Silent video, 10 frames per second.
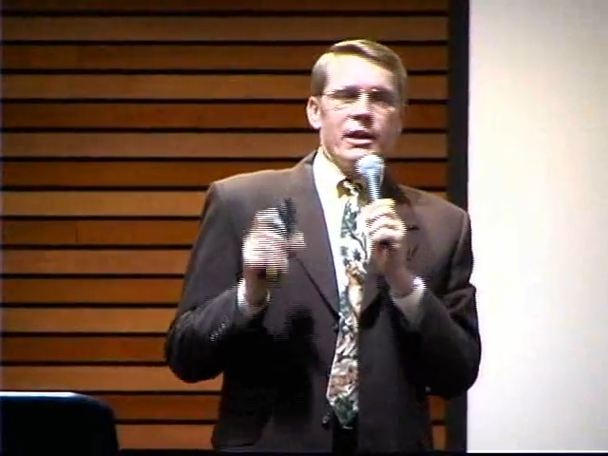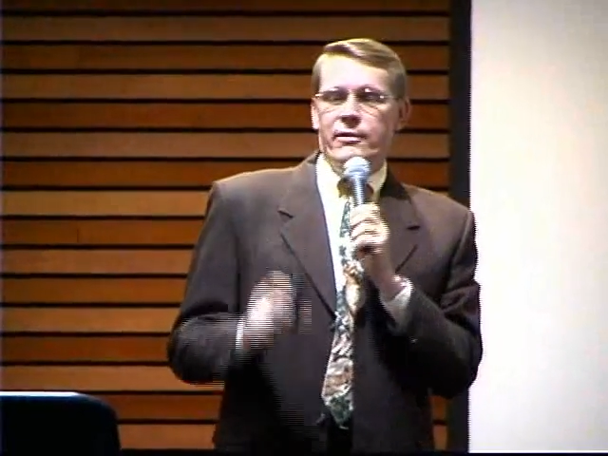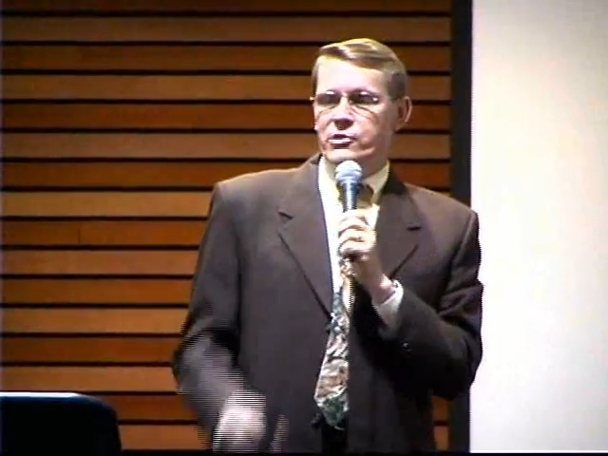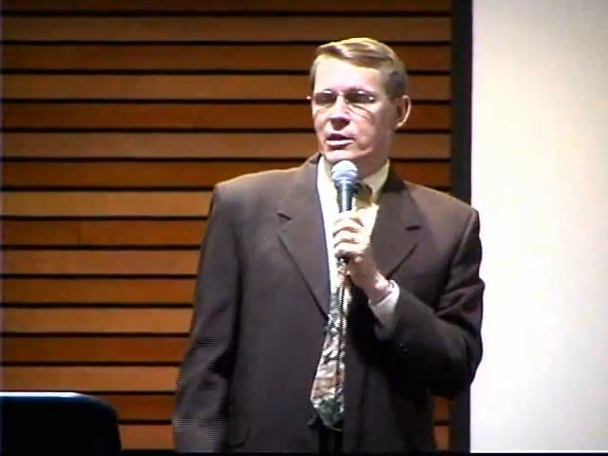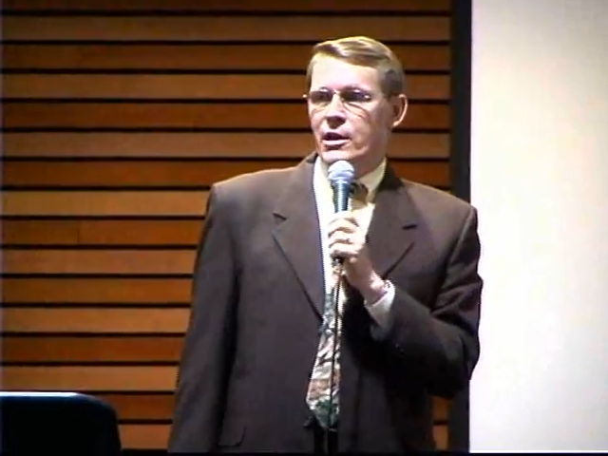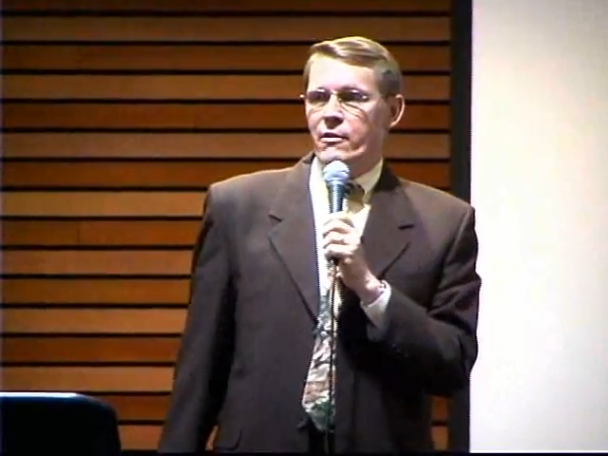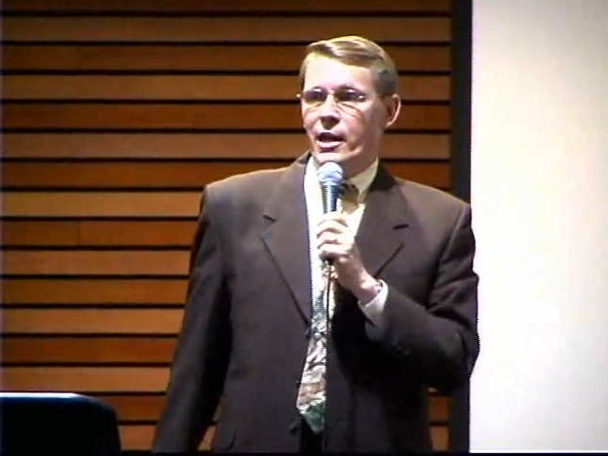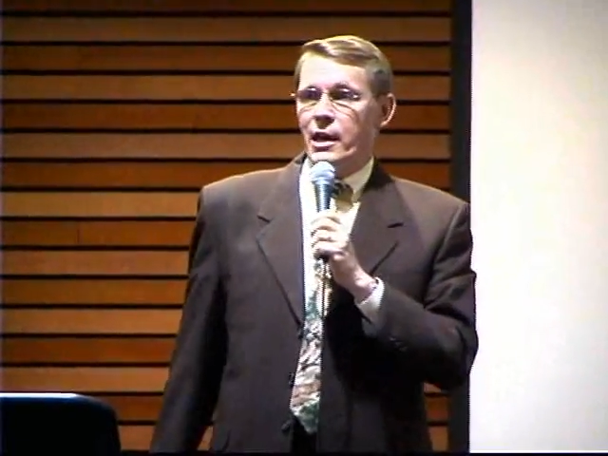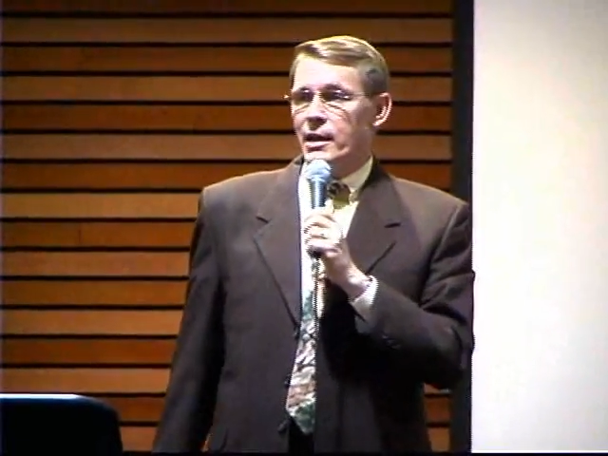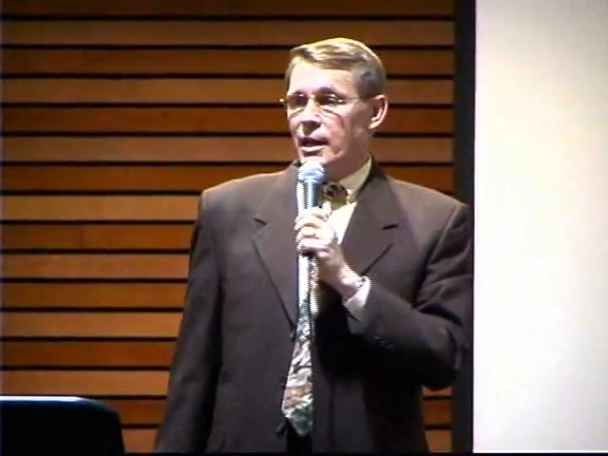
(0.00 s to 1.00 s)
lives in there that
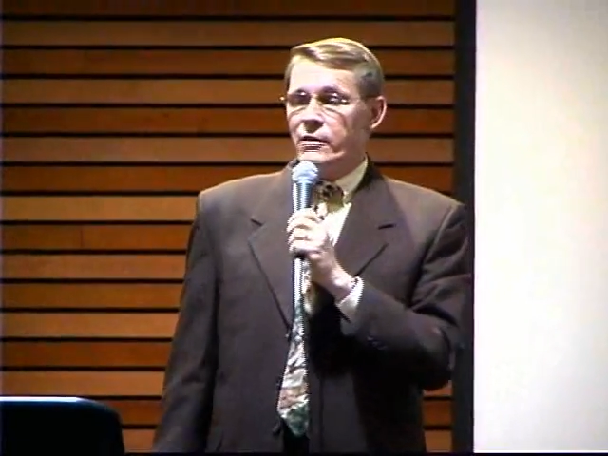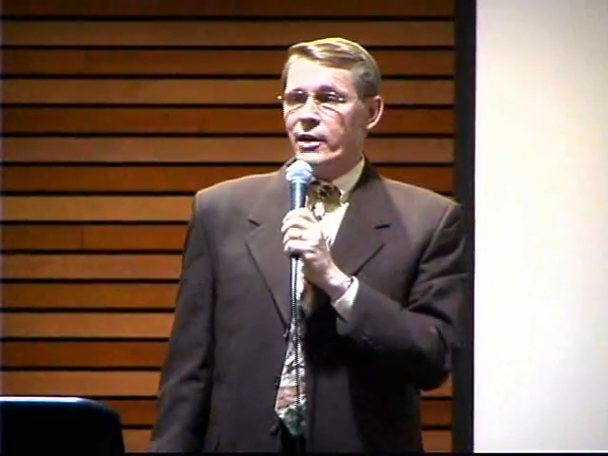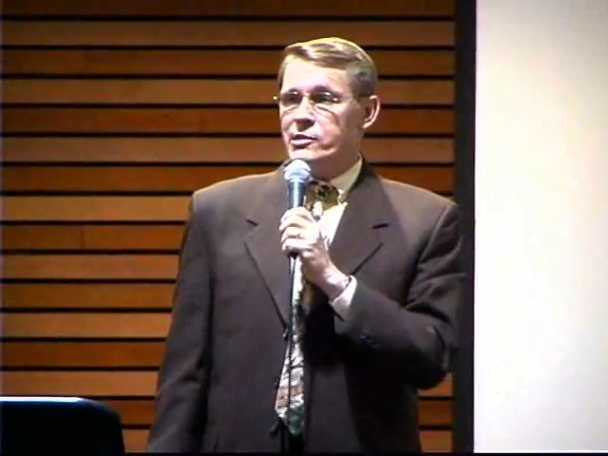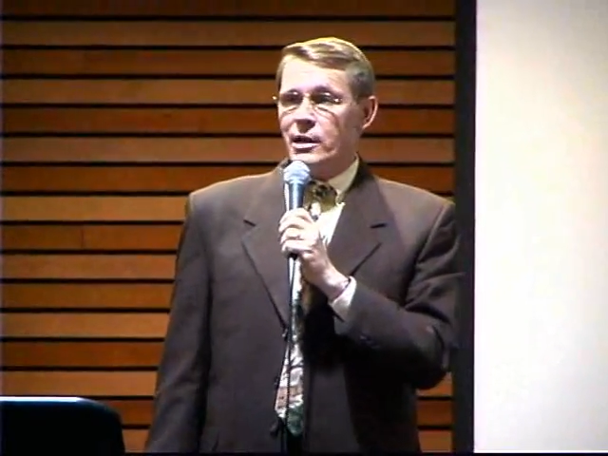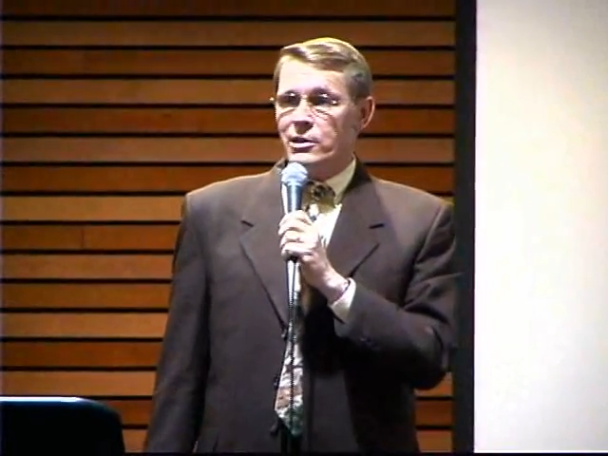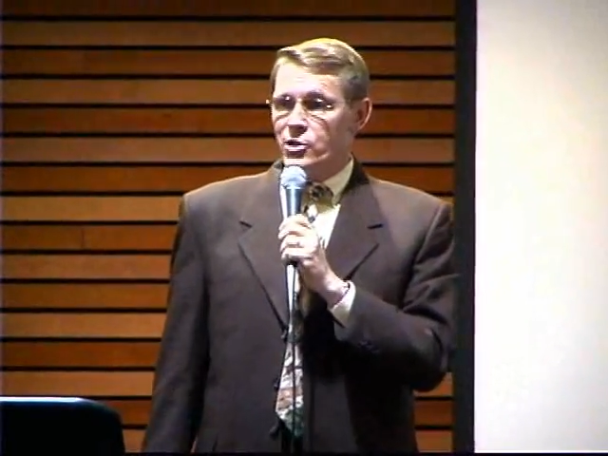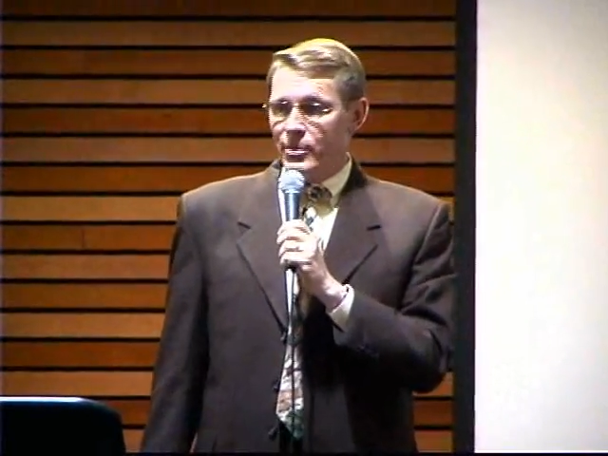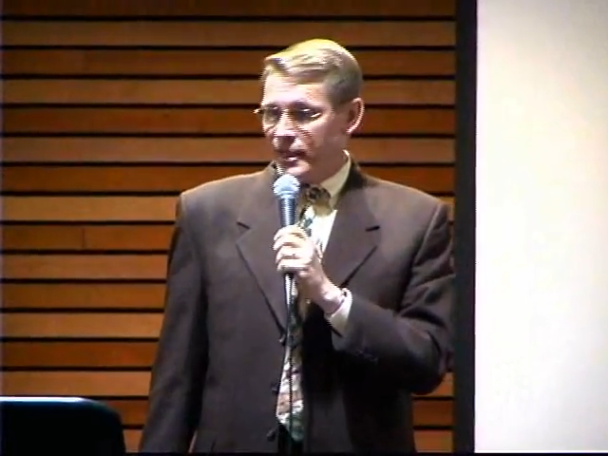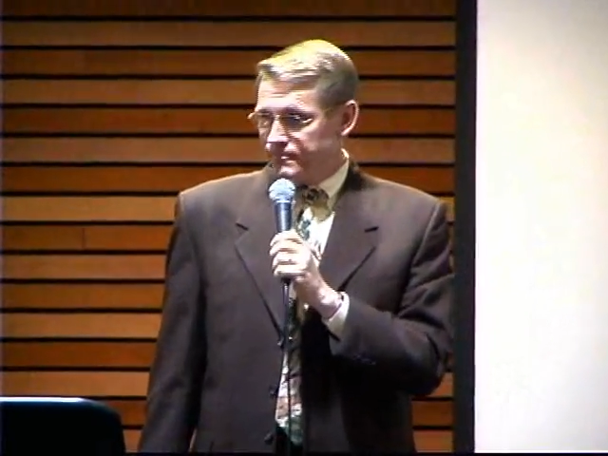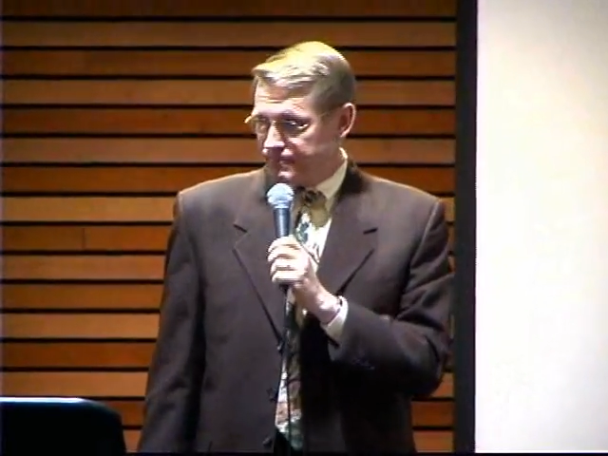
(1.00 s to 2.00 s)
cannot live outside the termite.